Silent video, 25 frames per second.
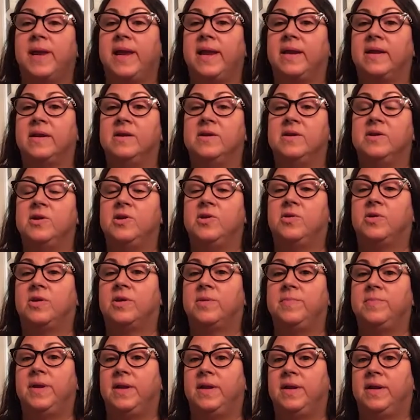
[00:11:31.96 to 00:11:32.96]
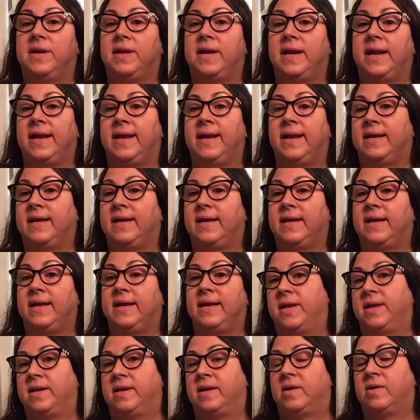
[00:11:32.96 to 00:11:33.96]
being in a new community has
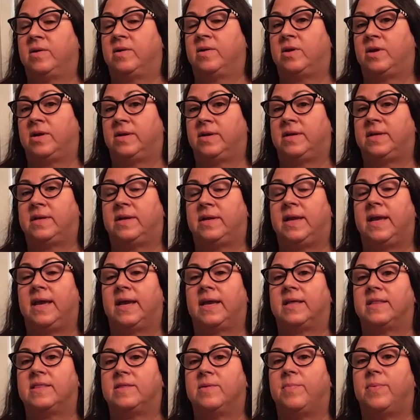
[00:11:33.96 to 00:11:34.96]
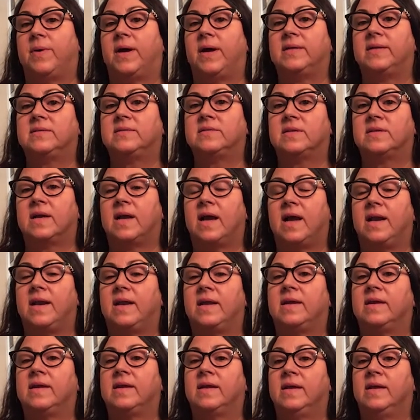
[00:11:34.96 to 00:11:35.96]
been a good kick in the butt to kind
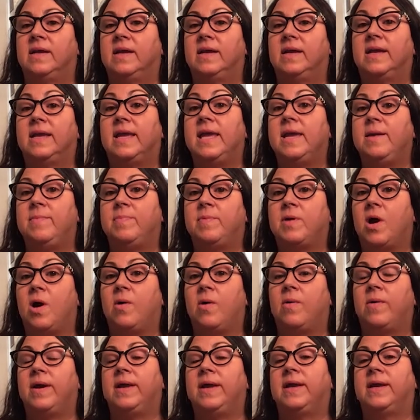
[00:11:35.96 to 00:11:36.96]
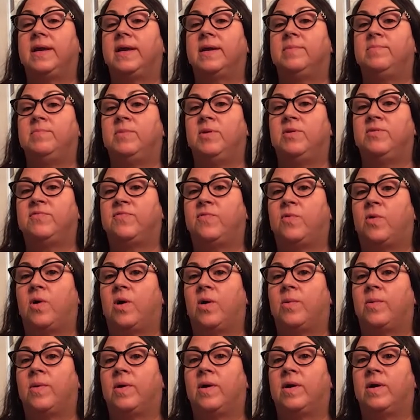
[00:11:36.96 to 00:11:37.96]
of keep going and move
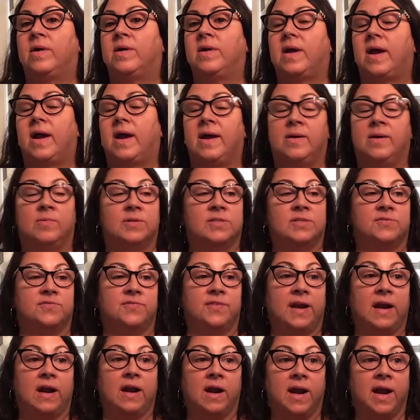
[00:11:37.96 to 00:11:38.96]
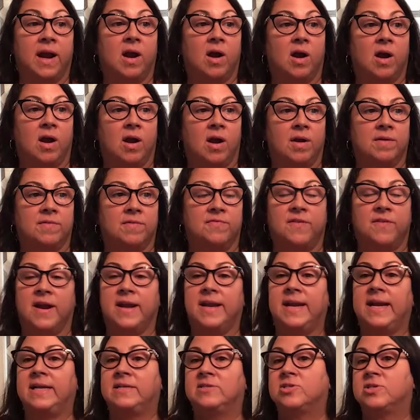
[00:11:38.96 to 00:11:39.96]
forward. It was very hard
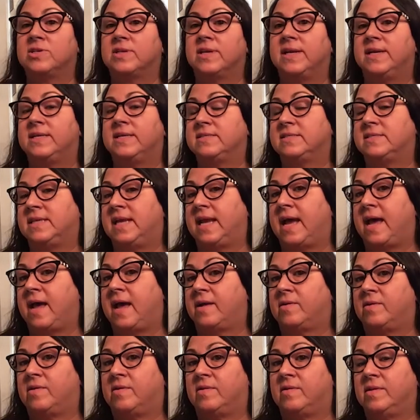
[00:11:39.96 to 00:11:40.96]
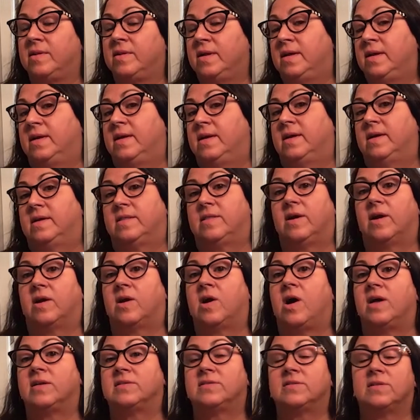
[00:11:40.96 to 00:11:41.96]
financially in Seattle. The
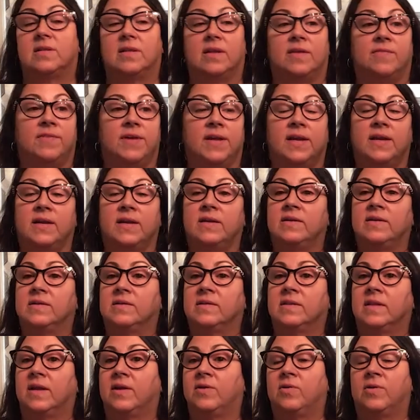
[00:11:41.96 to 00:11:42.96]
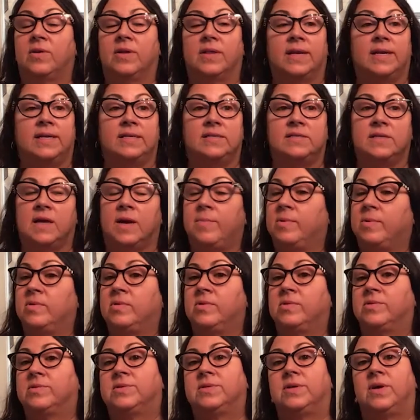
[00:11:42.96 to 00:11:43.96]
cost of living literally
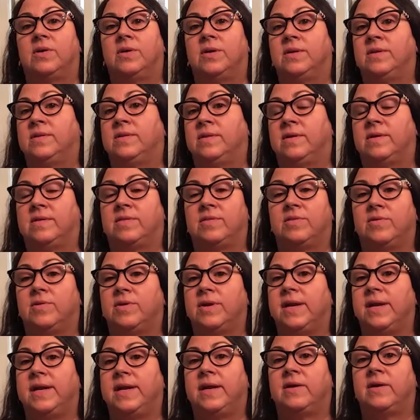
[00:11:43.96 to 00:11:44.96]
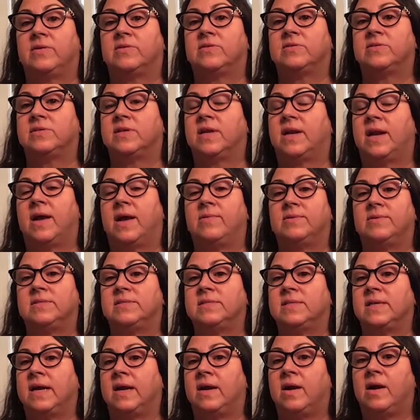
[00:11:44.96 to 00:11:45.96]
doubled in the 30 years that I was
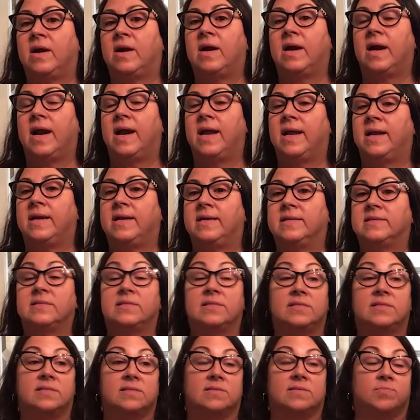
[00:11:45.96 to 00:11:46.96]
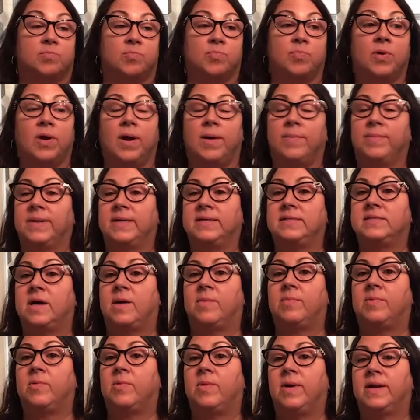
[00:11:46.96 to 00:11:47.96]
there, and it's probably
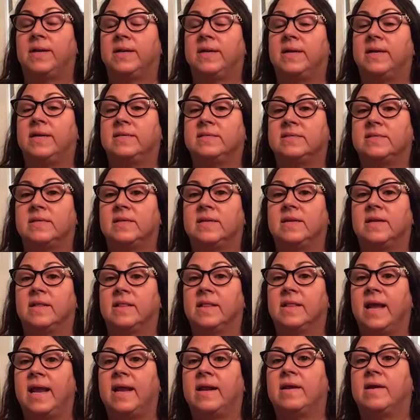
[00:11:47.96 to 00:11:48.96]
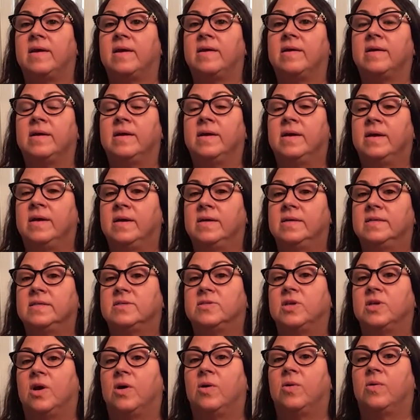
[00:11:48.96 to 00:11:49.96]
double what it is in Atlanta.
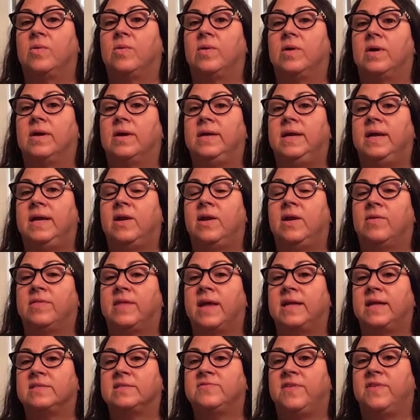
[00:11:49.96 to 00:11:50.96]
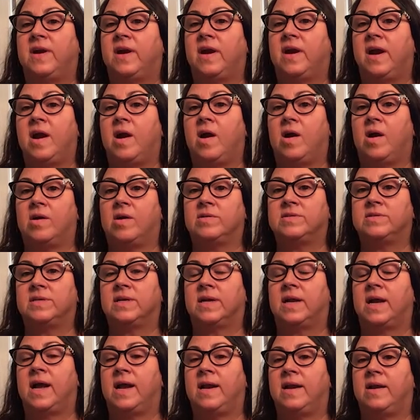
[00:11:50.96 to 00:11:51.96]
So, that's very hard to
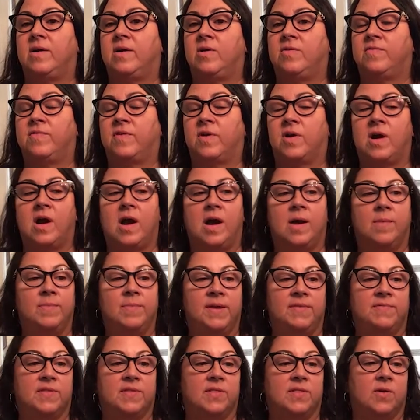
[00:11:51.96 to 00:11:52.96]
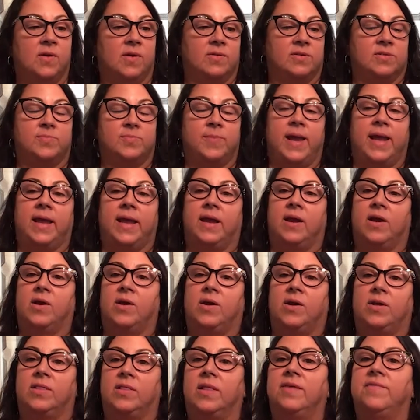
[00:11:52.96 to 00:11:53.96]
kind of overcome, even though I was making a
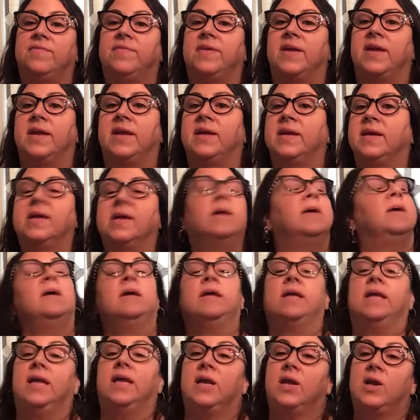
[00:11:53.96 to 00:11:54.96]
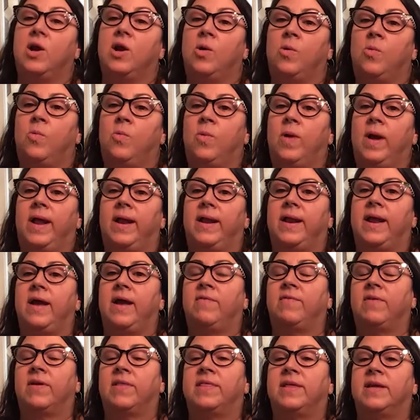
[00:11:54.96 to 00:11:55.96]
good living. When
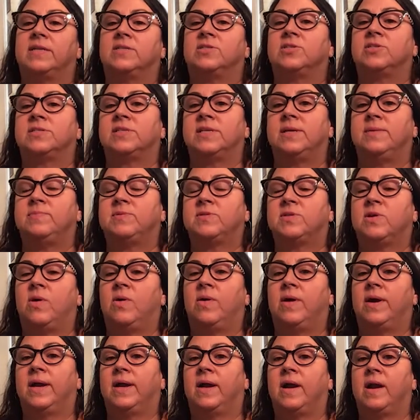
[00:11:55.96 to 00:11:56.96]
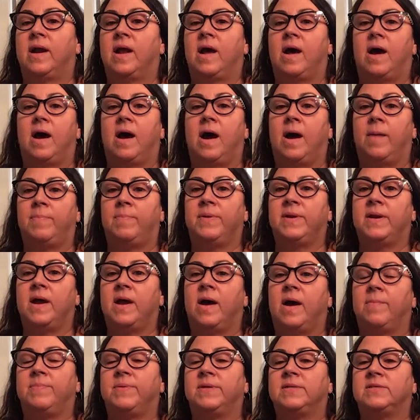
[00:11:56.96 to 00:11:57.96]
everything just keeps going up and
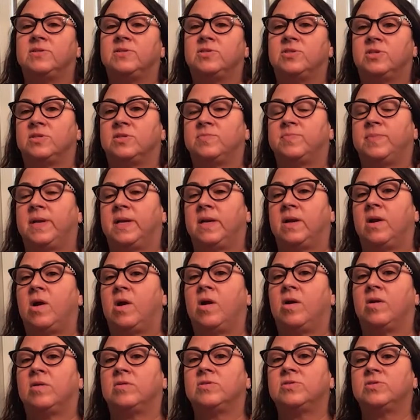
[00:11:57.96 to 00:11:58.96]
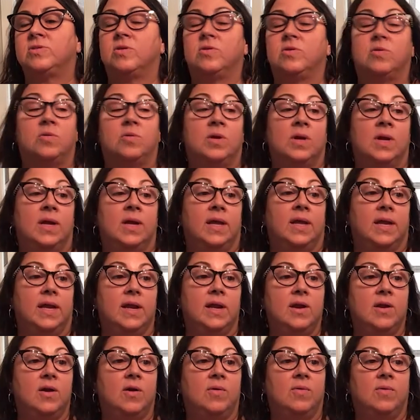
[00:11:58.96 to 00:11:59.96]
up, it's just been hard. So,
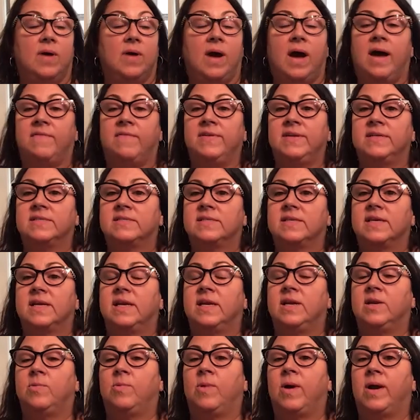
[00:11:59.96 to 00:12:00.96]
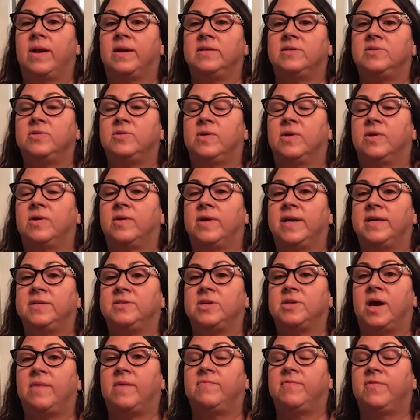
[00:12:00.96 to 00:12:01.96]
obviously you want to do a great
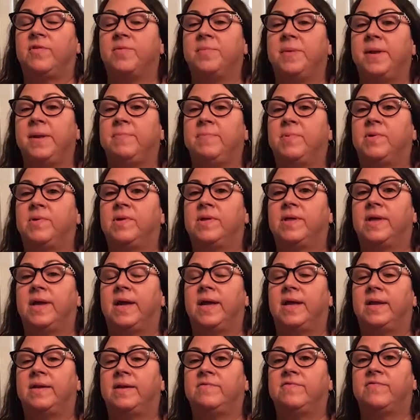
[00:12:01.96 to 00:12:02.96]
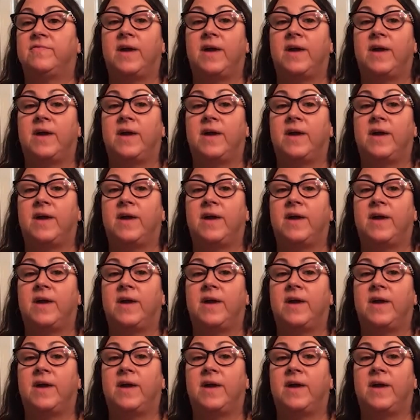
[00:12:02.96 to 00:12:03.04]
job for people, and